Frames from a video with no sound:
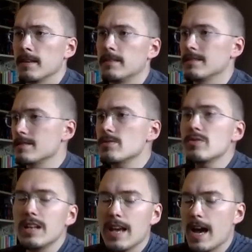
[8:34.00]
It doesn't
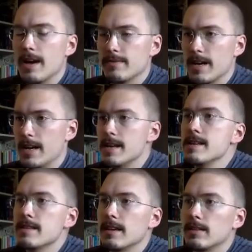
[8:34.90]
really have
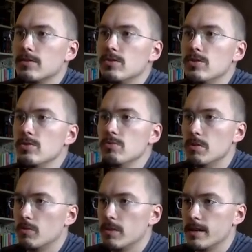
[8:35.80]
anything to
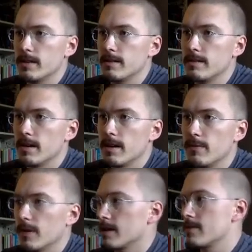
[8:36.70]
do with uh,
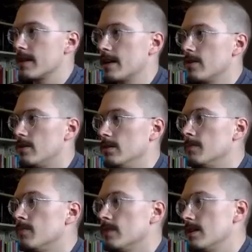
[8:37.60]
filtering at
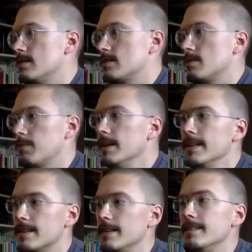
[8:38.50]
all. It's
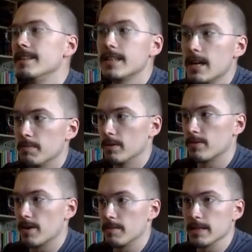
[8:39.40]
completely decoupled
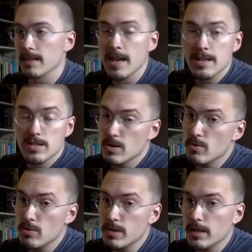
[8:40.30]
from it.
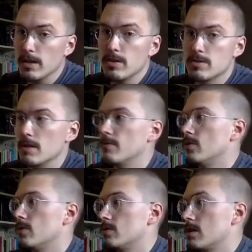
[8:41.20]
So we can use it
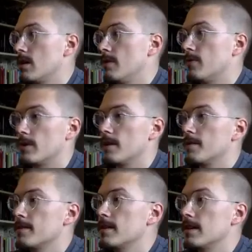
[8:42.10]
for, uh, for
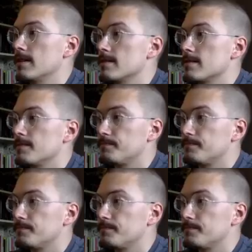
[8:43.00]
other things.